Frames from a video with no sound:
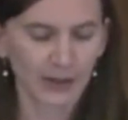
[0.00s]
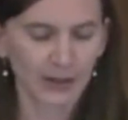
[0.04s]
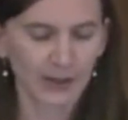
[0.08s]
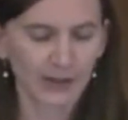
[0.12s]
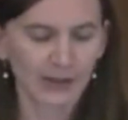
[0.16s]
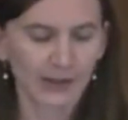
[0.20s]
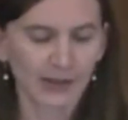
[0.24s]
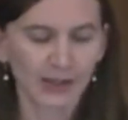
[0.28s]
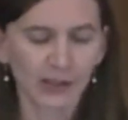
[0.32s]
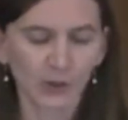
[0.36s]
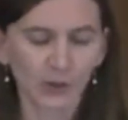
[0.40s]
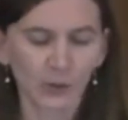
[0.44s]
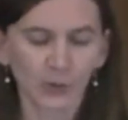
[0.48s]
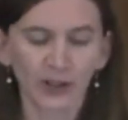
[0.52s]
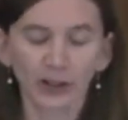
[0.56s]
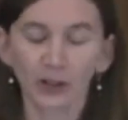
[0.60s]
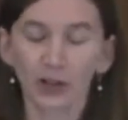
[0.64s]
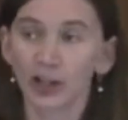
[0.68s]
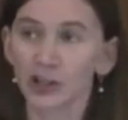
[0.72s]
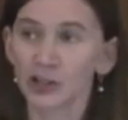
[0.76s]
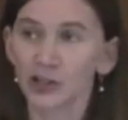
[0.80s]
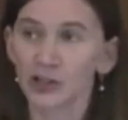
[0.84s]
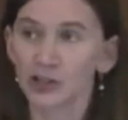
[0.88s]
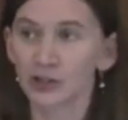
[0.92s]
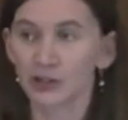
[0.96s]
Since we
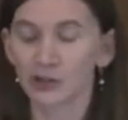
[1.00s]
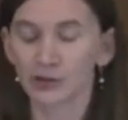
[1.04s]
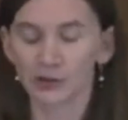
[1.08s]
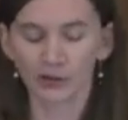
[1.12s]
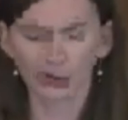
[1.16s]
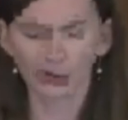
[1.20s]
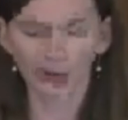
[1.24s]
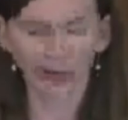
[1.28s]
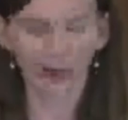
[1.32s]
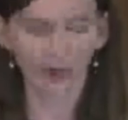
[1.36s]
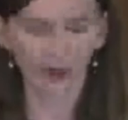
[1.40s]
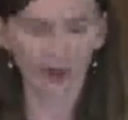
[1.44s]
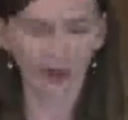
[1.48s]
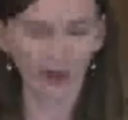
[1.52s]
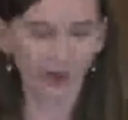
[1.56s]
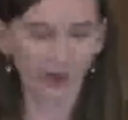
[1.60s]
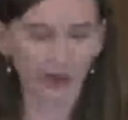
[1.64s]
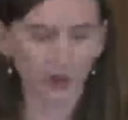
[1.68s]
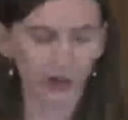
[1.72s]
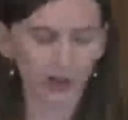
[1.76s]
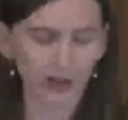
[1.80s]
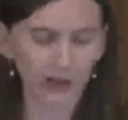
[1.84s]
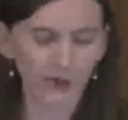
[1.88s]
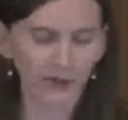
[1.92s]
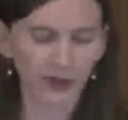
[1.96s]
launched the Survivor
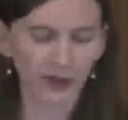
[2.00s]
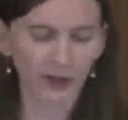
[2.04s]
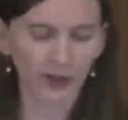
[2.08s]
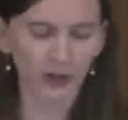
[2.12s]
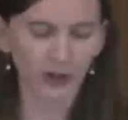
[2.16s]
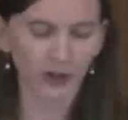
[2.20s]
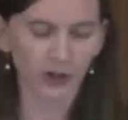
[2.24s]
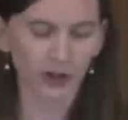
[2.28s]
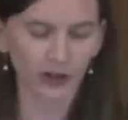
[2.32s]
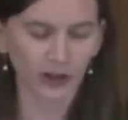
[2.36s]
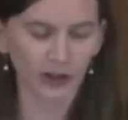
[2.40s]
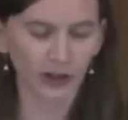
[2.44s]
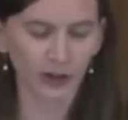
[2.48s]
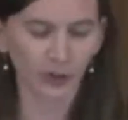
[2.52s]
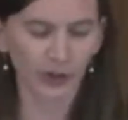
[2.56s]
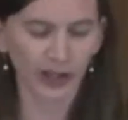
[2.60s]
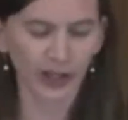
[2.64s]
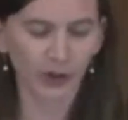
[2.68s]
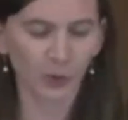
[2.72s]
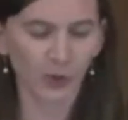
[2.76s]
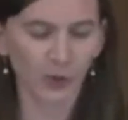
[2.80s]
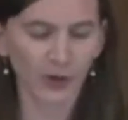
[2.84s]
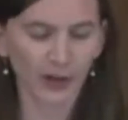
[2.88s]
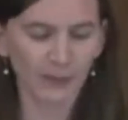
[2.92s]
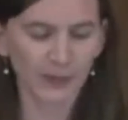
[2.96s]
Stories feature on the
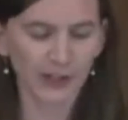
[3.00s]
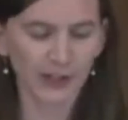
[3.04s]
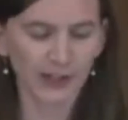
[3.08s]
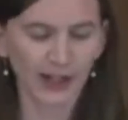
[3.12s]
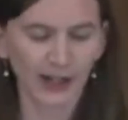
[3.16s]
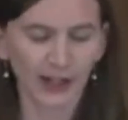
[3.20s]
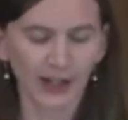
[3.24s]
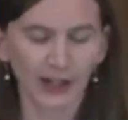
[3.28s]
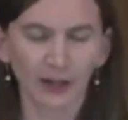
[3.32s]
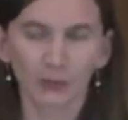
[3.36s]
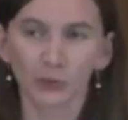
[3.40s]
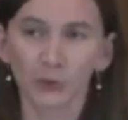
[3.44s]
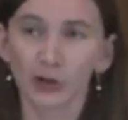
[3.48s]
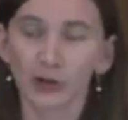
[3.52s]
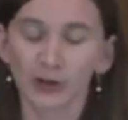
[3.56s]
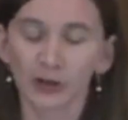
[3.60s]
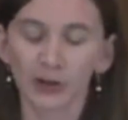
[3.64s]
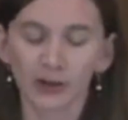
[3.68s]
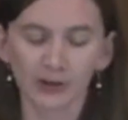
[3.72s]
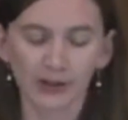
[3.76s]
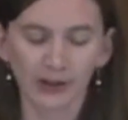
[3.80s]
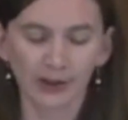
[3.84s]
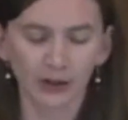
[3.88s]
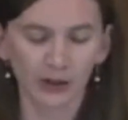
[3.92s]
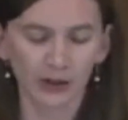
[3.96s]
Awake website, more
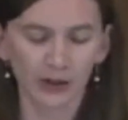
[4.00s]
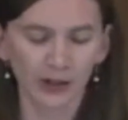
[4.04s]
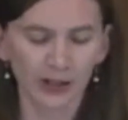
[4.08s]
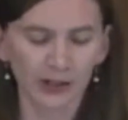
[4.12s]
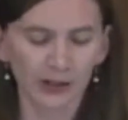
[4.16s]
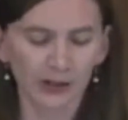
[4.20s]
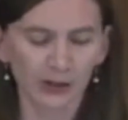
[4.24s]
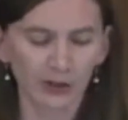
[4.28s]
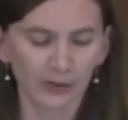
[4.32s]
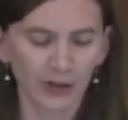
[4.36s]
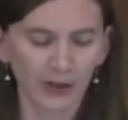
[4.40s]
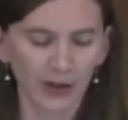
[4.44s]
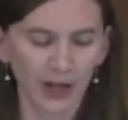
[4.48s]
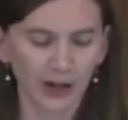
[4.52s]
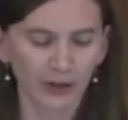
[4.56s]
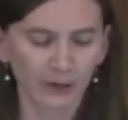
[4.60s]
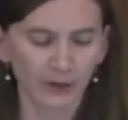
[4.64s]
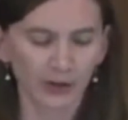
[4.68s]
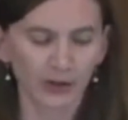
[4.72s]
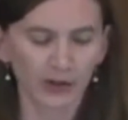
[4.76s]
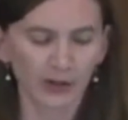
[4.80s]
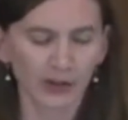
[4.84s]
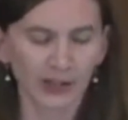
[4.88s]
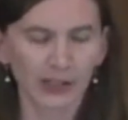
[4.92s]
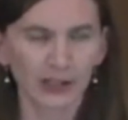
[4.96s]
than 30
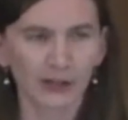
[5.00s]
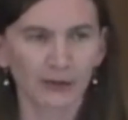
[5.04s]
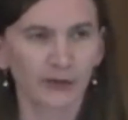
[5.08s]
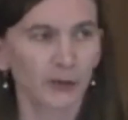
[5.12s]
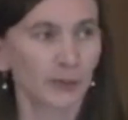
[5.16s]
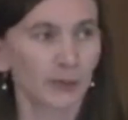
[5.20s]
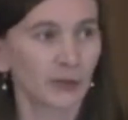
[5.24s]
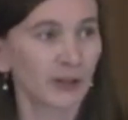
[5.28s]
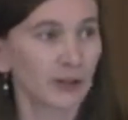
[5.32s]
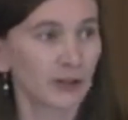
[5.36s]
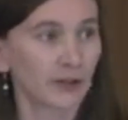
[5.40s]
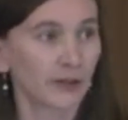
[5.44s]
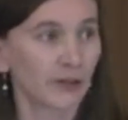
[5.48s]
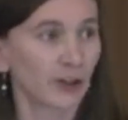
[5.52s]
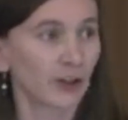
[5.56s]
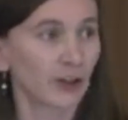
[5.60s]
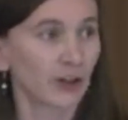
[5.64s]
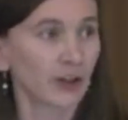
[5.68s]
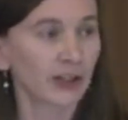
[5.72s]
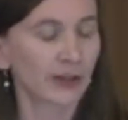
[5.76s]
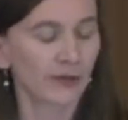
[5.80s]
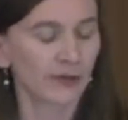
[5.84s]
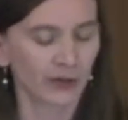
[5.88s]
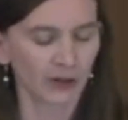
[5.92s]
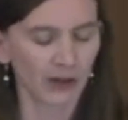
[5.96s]
survivors from a
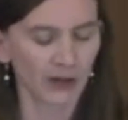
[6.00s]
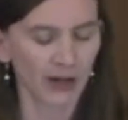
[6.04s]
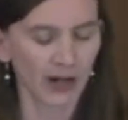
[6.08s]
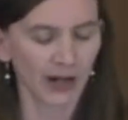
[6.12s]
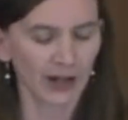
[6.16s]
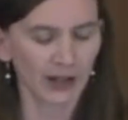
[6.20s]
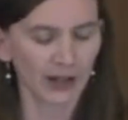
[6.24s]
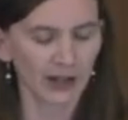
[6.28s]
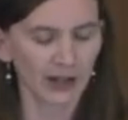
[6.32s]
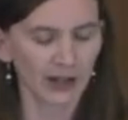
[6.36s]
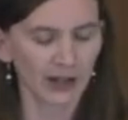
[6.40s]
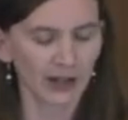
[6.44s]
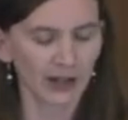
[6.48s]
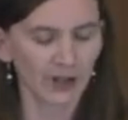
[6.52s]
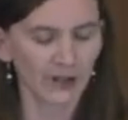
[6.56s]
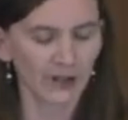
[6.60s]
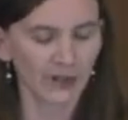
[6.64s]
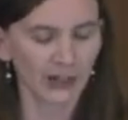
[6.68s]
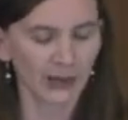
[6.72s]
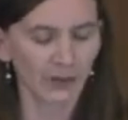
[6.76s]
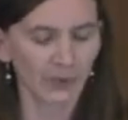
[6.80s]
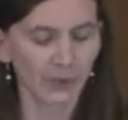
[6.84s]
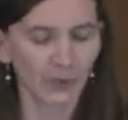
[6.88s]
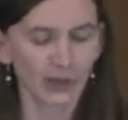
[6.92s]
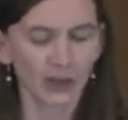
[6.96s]
diverse variety of
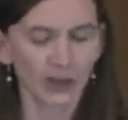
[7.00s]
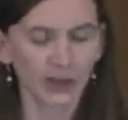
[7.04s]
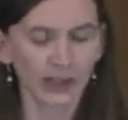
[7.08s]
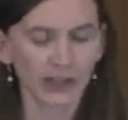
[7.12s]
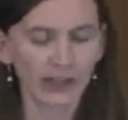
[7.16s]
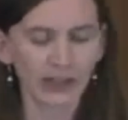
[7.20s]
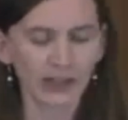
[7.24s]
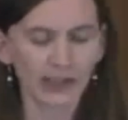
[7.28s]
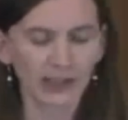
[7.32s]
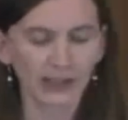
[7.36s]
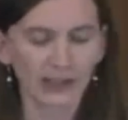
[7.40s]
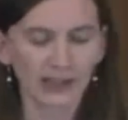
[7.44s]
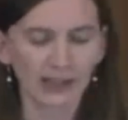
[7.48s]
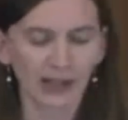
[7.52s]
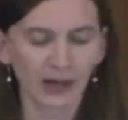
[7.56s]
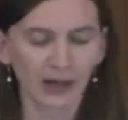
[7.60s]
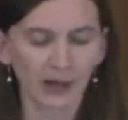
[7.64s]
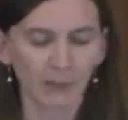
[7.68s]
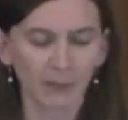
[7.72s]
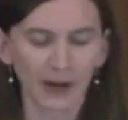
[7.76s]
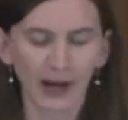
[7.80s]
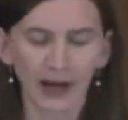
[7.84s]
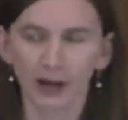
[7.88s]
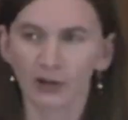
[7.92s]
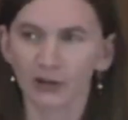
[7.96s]
experiences
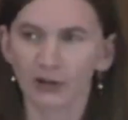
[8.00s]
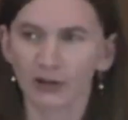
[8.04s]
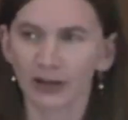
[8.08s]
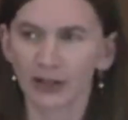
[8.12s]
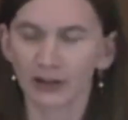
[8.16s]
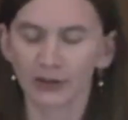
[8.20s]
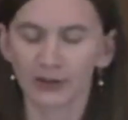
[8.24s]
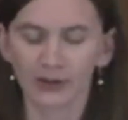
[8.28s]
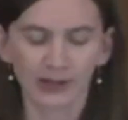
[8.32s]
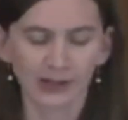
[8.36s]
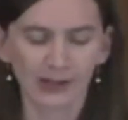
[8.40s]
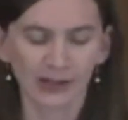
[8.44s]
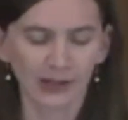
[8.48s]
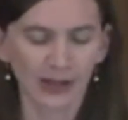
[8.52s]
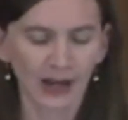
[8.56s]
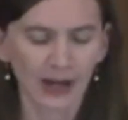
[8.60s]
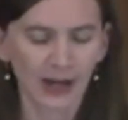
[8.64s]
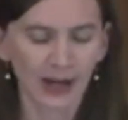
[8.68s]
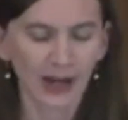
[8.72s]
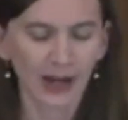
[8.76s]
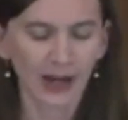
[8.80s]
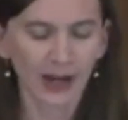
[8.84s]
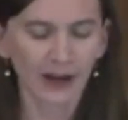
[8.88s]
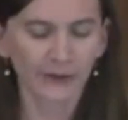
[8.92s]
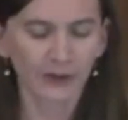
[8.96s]
and backgrounds
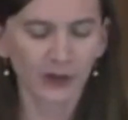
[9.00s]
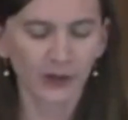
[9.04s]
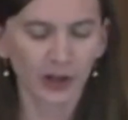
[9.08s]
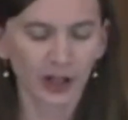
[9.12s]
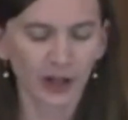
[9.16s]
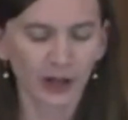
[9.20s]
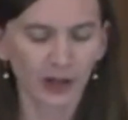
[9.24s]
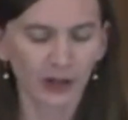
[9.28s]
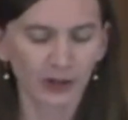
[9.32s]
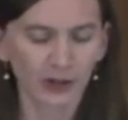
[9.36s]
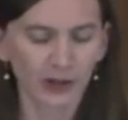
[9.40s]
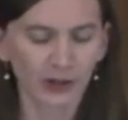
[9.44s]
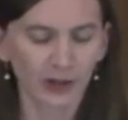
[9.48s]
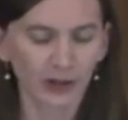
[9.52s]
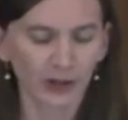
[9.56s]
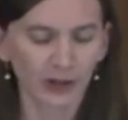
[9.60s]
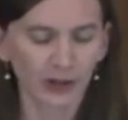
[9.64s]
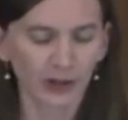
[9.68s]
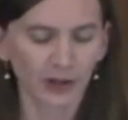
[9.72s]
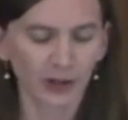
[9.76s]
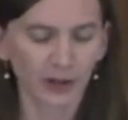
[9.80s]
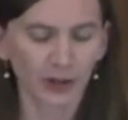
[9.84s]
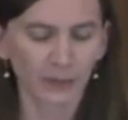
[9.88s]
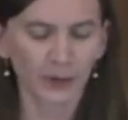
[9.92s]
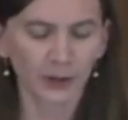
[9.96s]
have shared
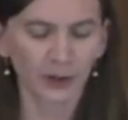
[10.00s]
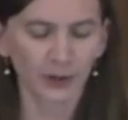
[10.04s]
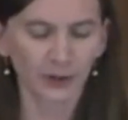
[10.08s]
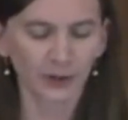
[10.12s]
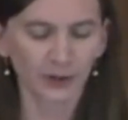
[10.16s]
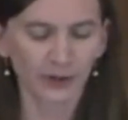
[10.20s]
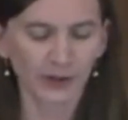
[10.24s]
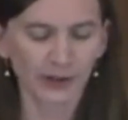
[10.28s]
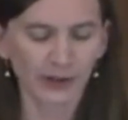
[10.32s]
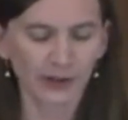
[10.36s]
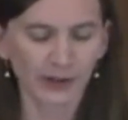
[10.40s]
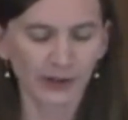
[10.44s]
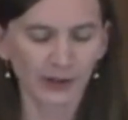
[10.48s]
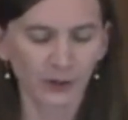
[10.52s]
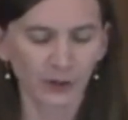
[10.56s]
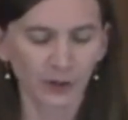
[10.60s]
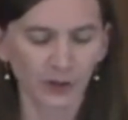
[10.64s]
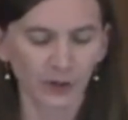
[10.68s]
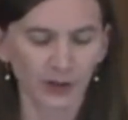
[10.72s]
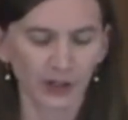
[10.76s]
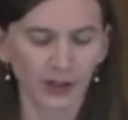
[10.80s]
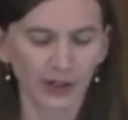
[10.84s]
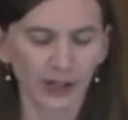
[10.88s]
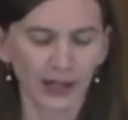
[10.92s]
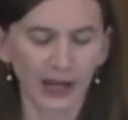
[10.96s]
their abuse
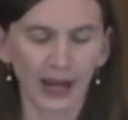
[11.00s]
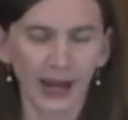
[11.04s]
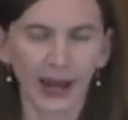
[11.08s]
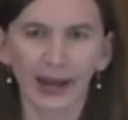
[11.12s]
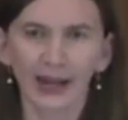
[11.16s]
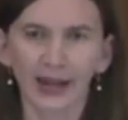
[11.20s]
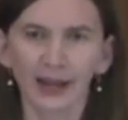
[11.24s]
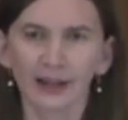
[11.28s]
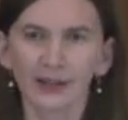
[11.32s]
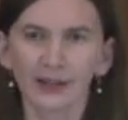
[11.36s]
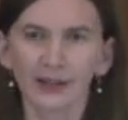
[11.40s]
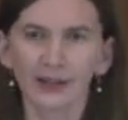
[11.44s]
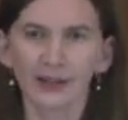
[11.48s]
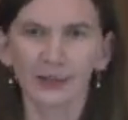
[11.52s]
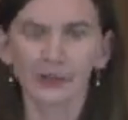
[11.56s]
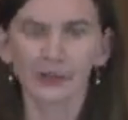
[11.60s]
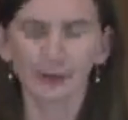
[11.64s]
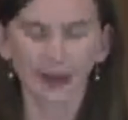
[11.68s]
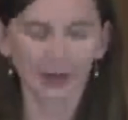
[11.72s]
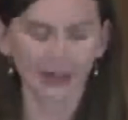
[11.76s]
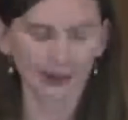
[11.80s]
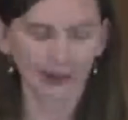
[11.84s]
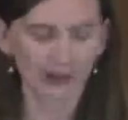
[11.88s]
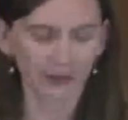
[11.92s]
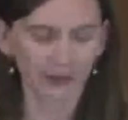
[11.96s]
story and the
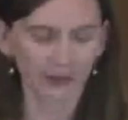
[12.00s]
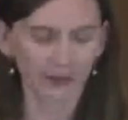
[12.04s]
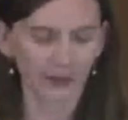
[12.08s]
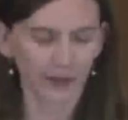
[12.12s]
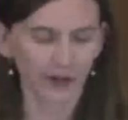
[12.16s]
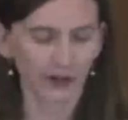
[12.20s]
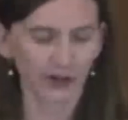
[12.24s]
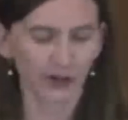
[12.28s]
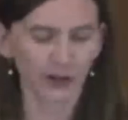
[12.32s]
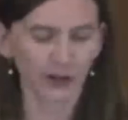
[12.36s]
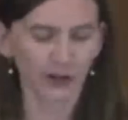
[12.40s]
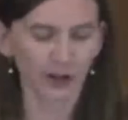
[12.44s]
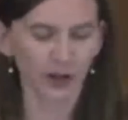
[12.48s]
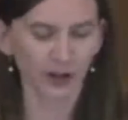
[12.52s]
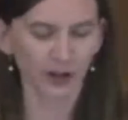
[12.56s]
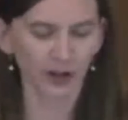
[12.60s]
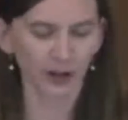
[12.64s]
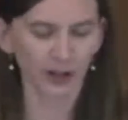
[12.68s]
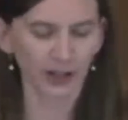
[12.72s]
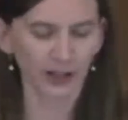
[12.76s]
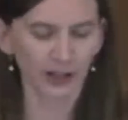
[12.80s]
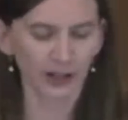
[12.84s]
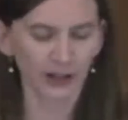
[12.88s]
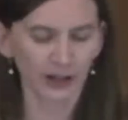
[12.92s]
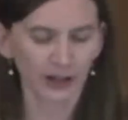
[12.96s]
rest of their
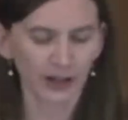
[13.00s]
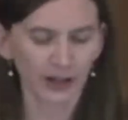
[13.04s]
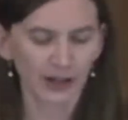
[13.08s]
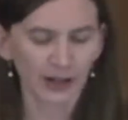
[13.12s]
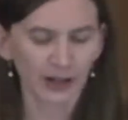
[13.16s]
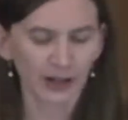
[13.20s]
journey,